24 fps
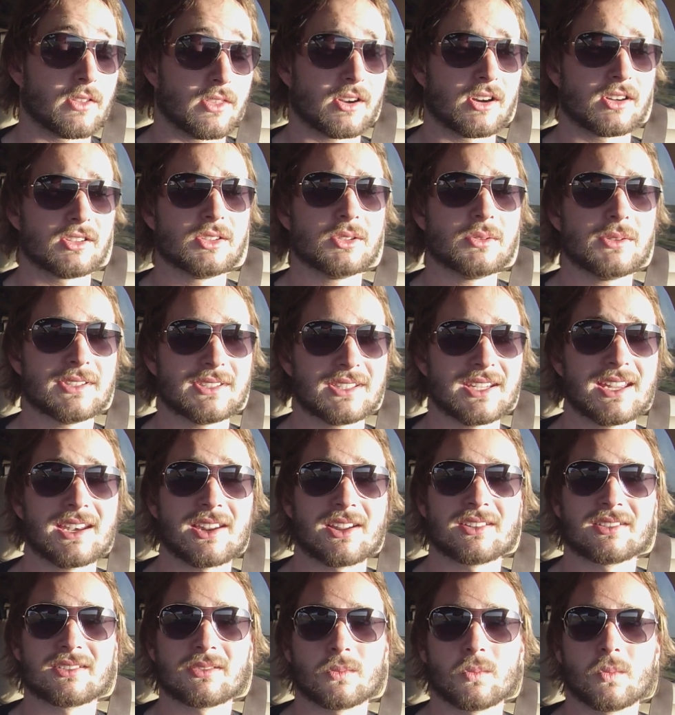there are two
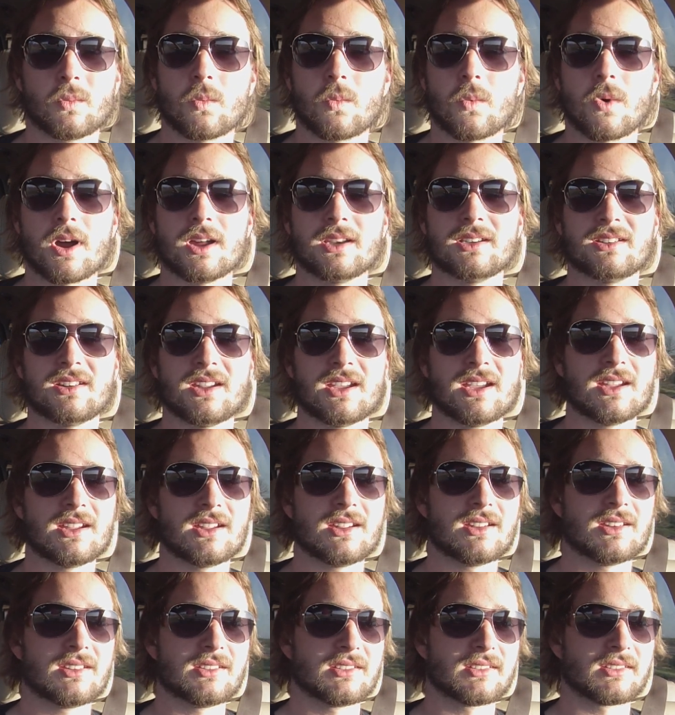antennas. One
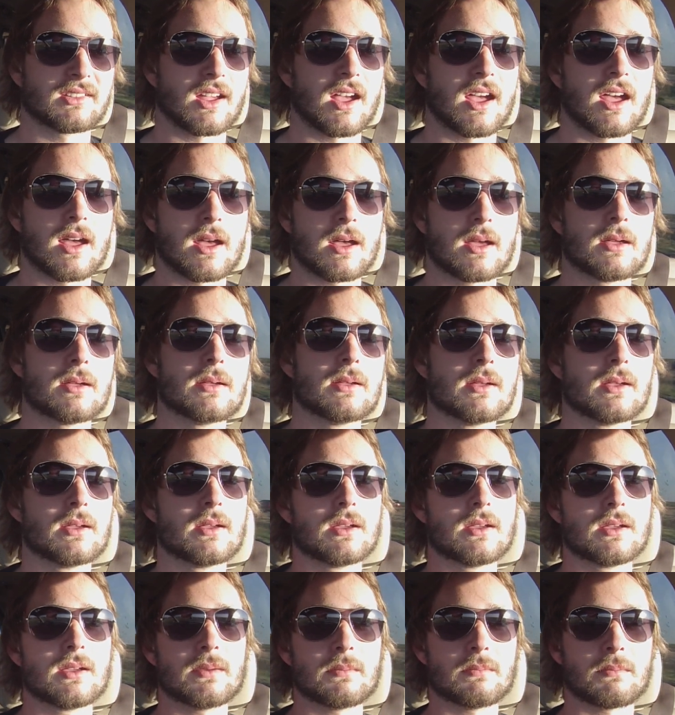is
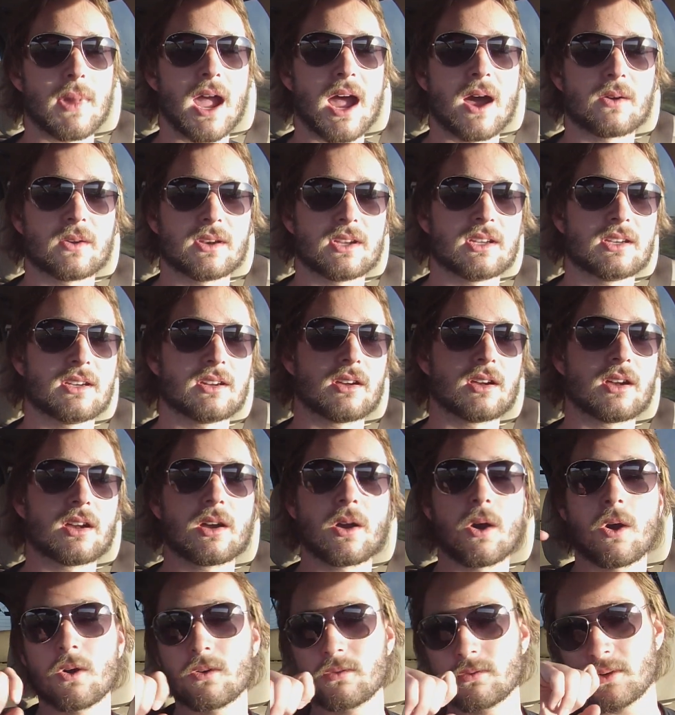mounted
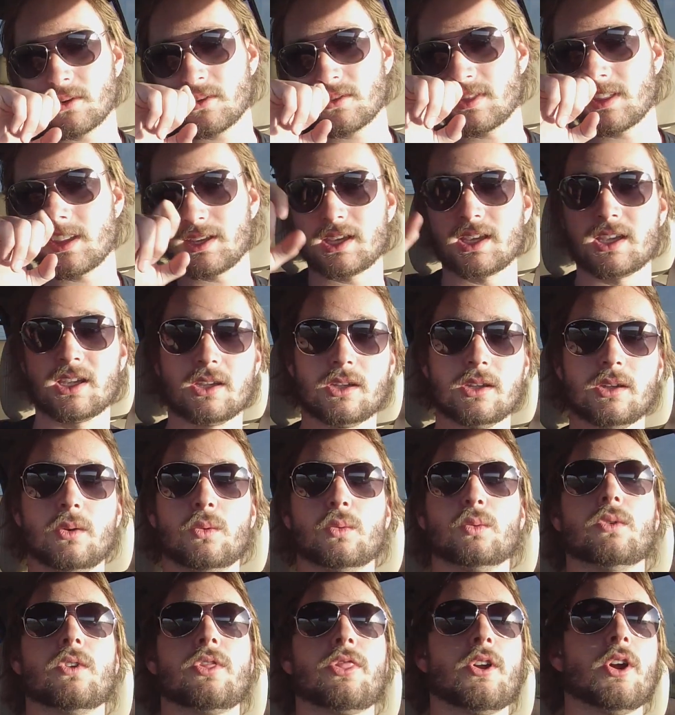over
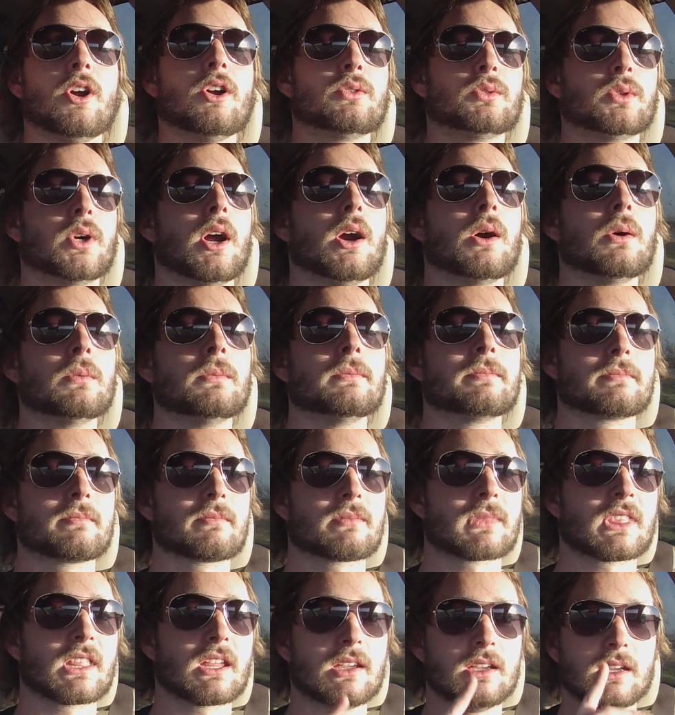the third row.
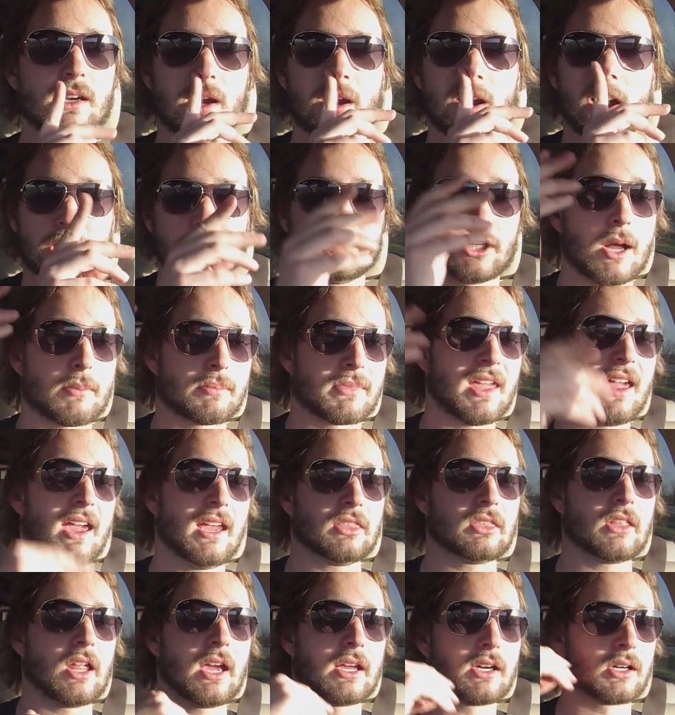You know, I dropped the
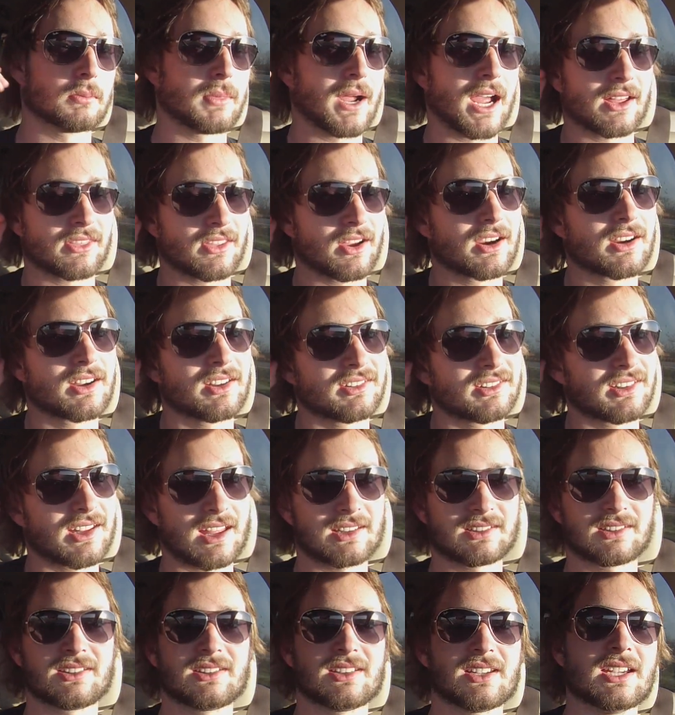headliner back there because
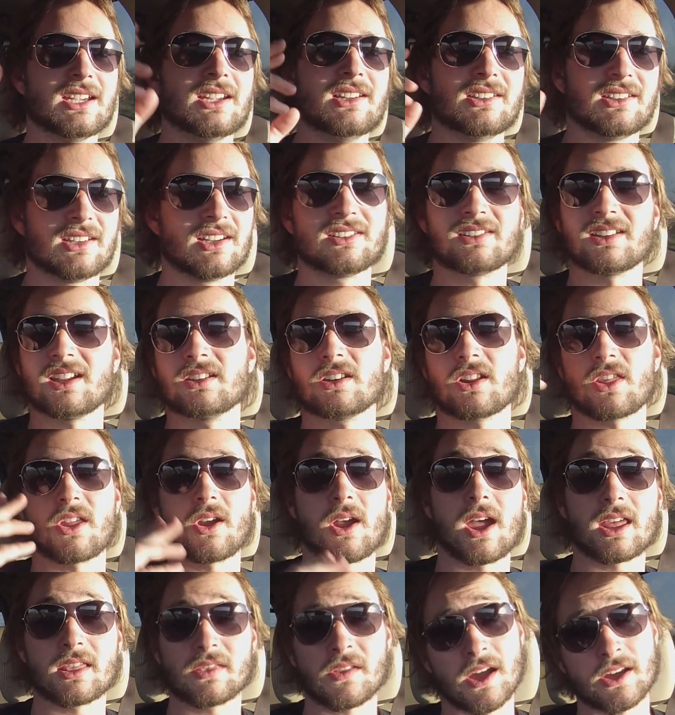that's the easiest end of the
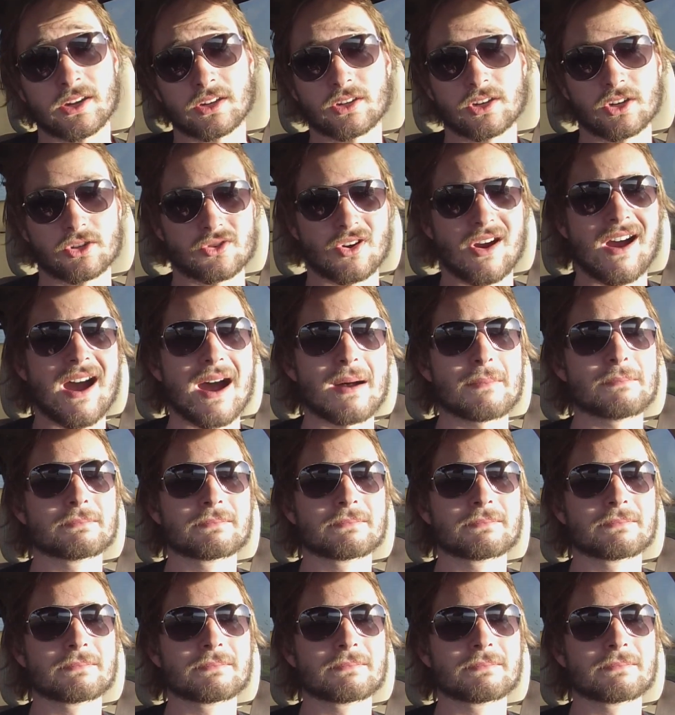headliner to drop,